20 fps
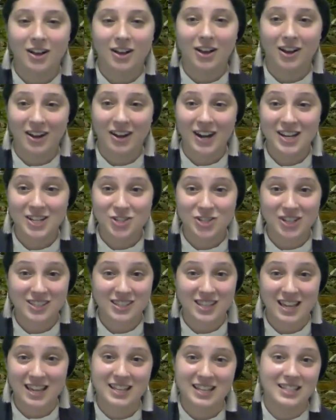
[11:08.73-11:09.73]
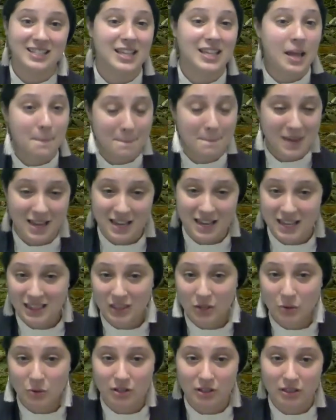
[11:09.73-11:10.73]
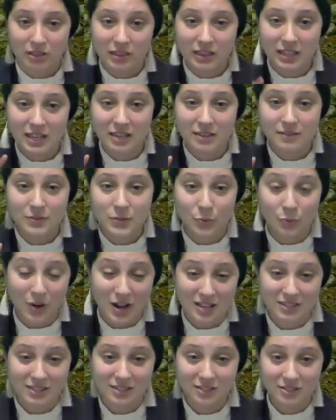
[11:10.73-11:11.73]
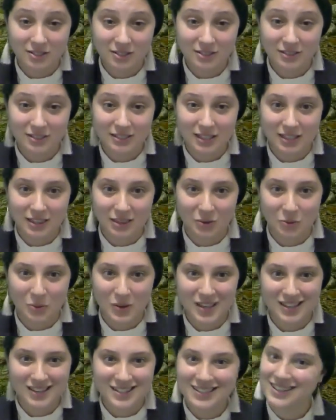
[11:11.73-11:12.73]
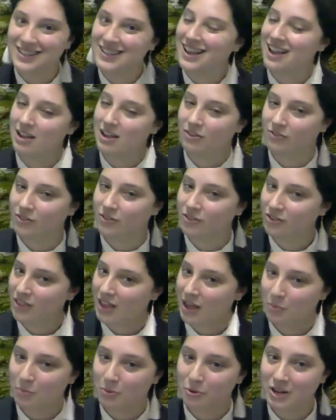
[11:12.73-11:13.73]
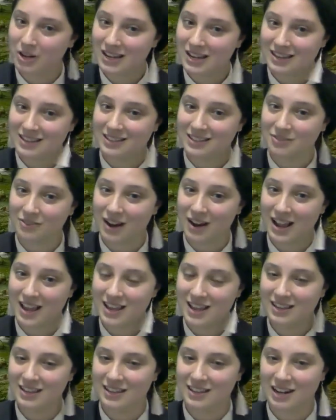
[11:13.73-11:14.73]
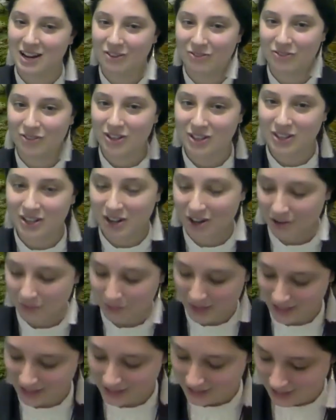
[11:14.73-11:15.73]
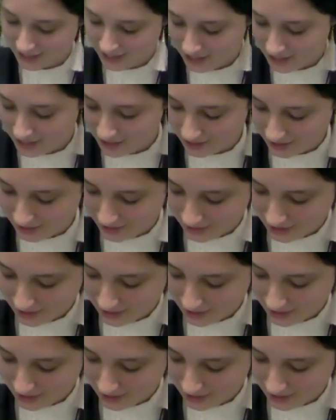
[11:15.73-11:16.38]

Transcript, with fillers: All right, just like it's making the leaves rustle in the wind, I feel that breeze, right? And I feel it on my skin.